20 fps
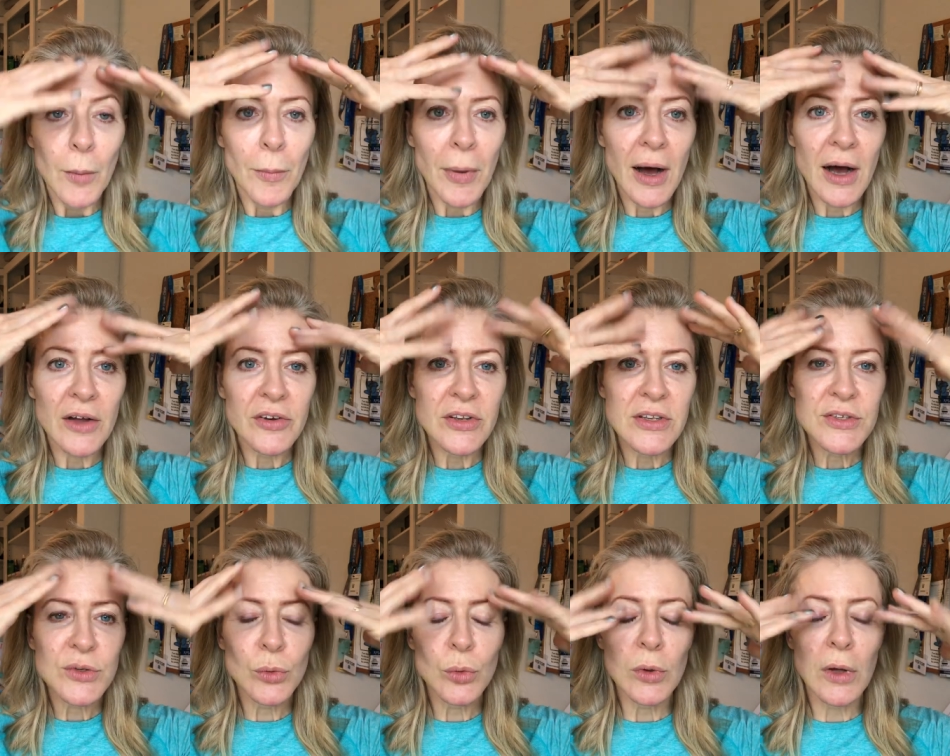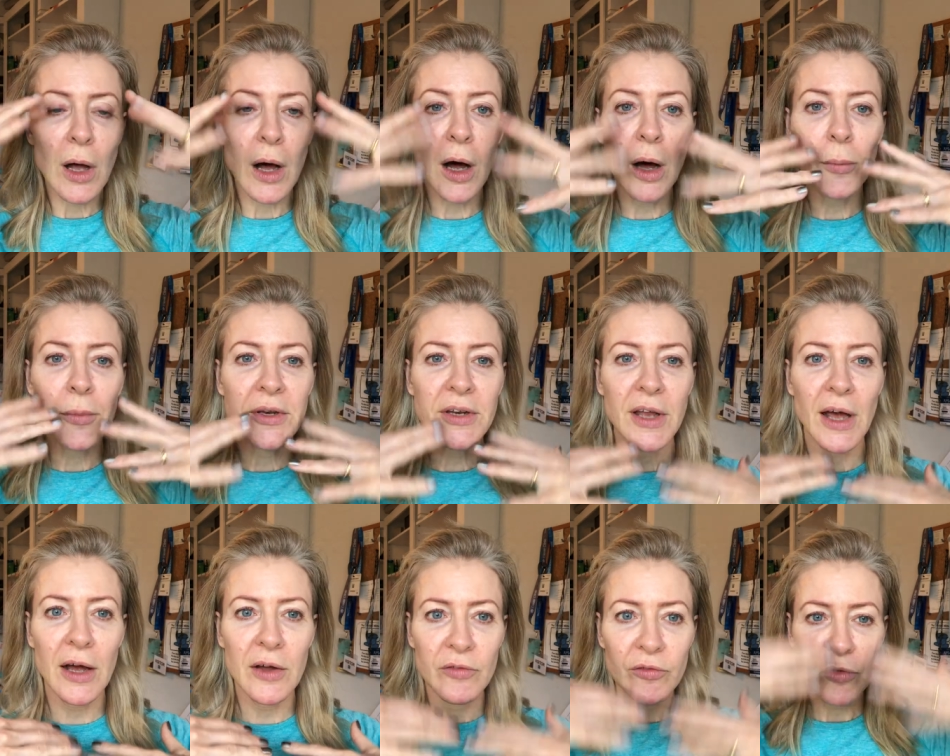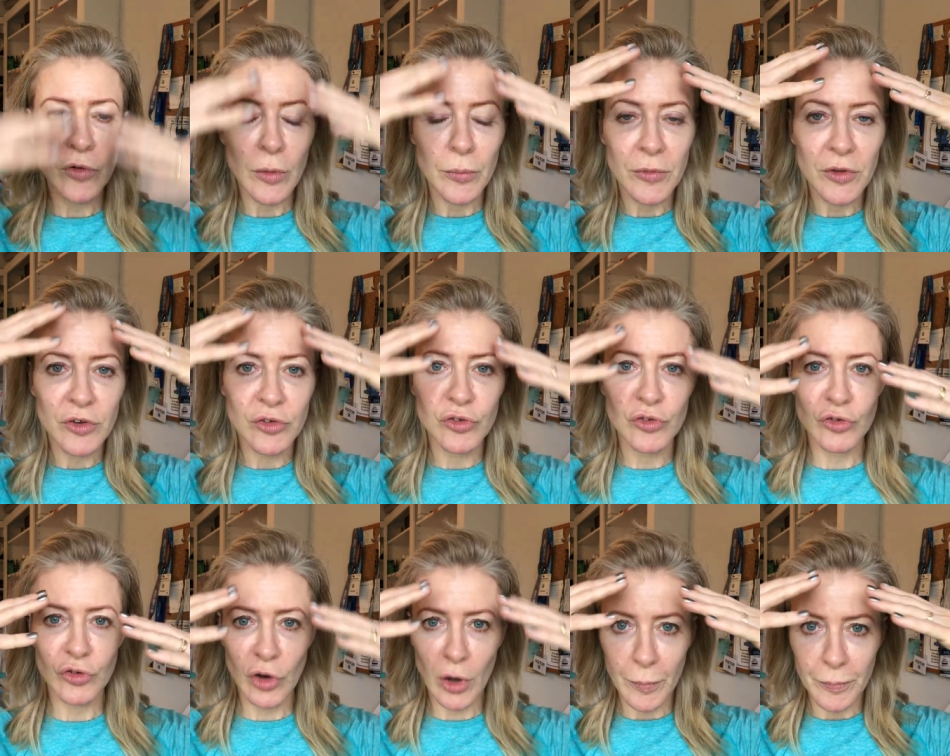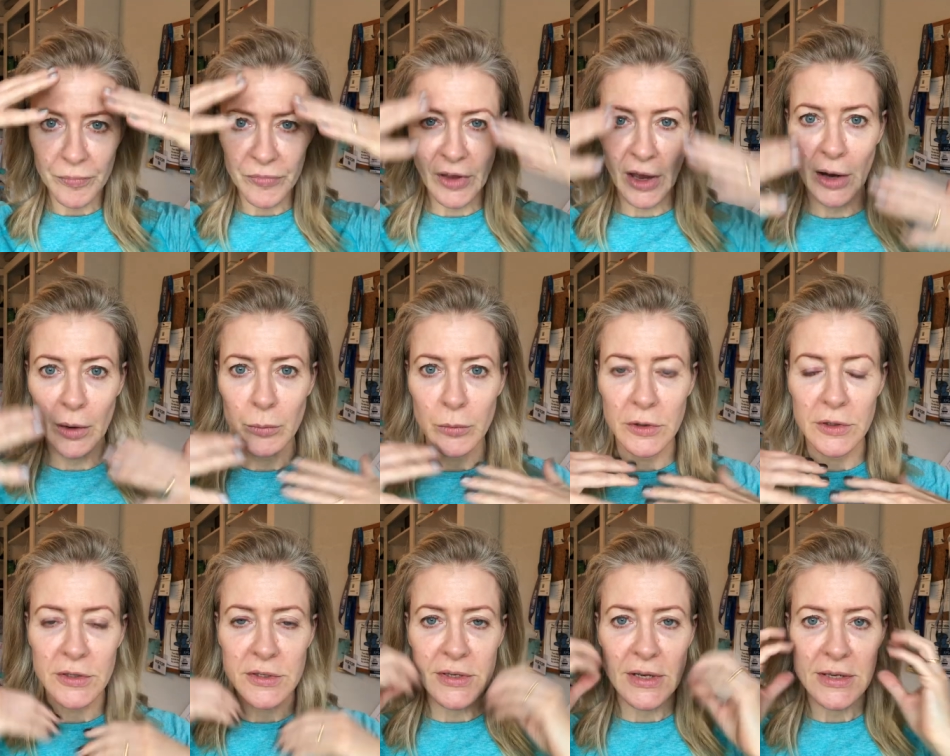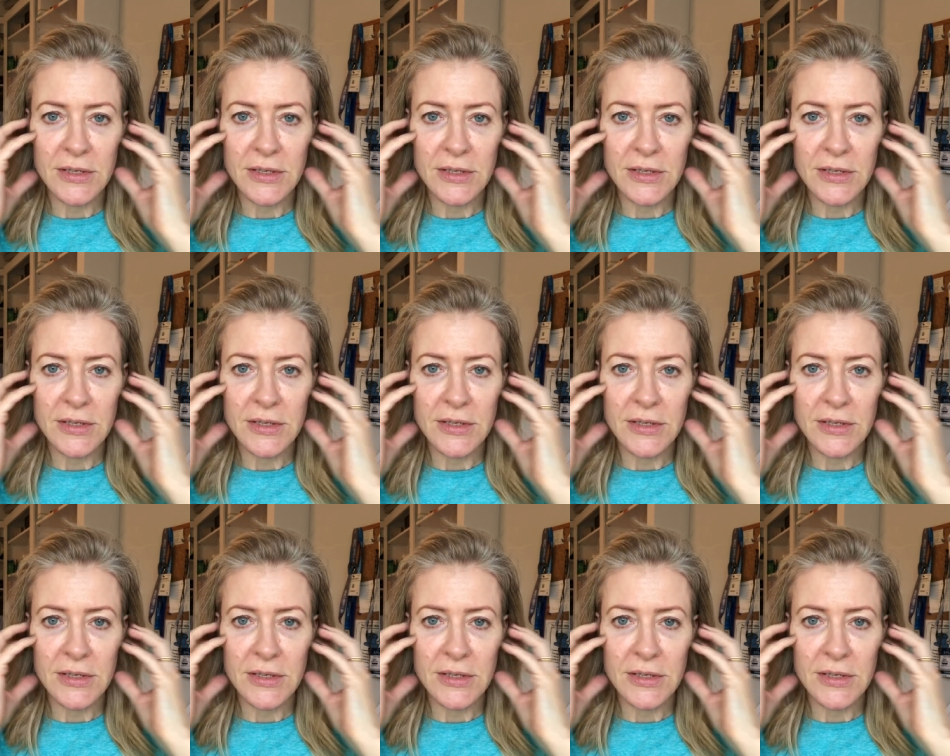but it's all calming down from the top downwards.